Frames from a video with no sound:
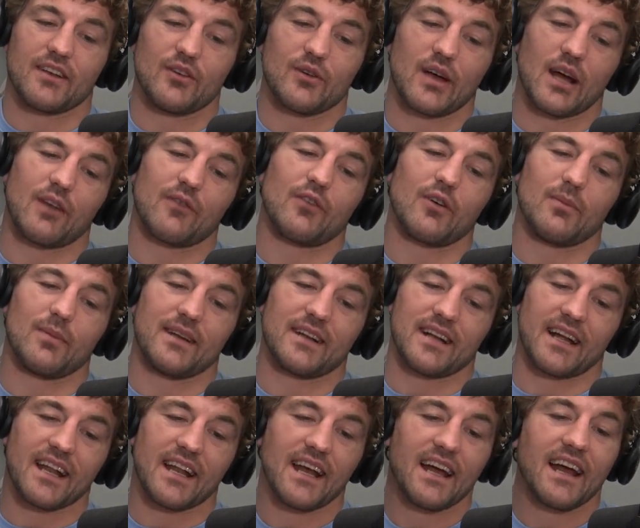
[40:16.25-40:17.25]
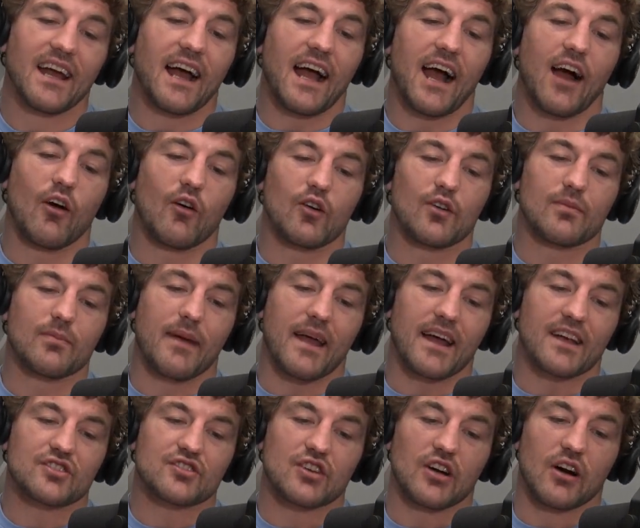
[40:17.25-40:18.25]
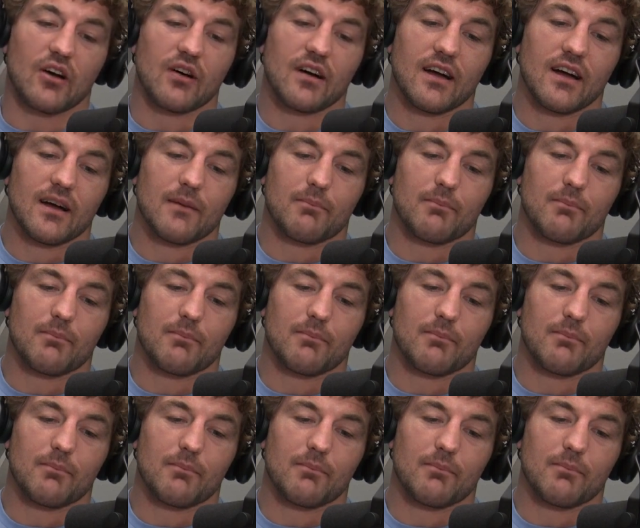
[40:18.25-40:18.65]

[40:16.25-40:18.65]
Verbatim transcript: You got to fill me in on Howard Mastro,